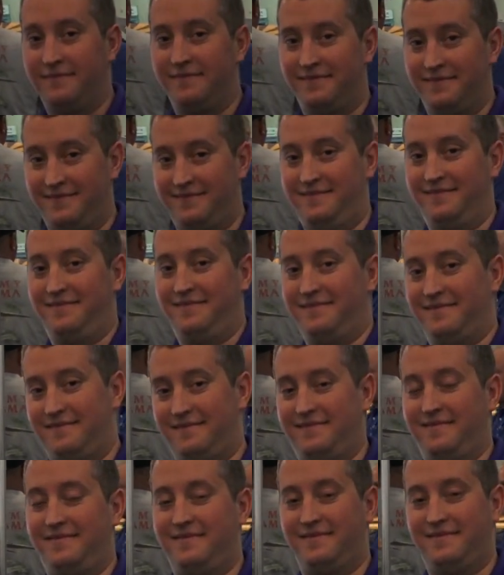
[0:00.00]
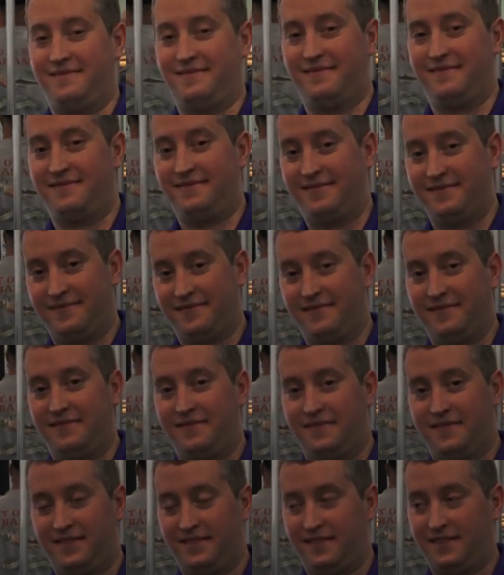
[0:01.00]

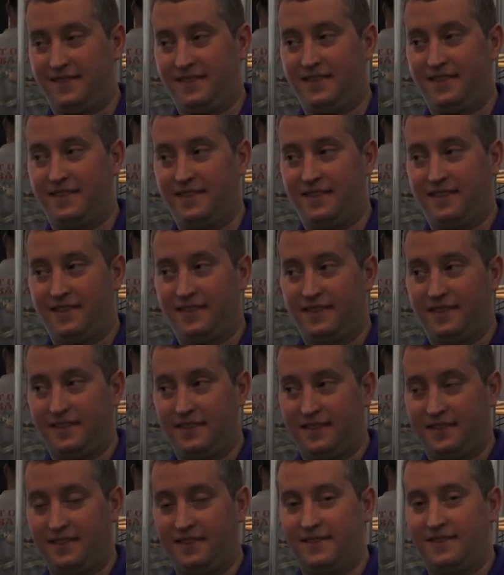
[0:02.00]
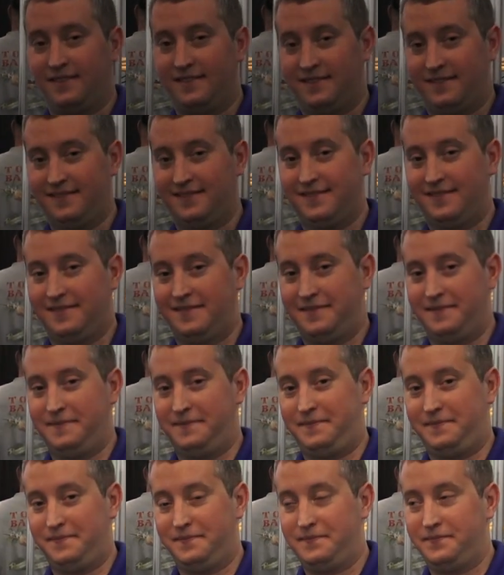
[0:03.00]

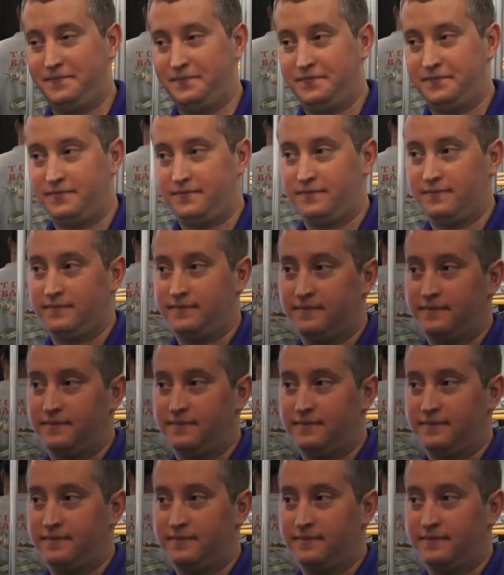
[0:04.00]
This person isn't speaking.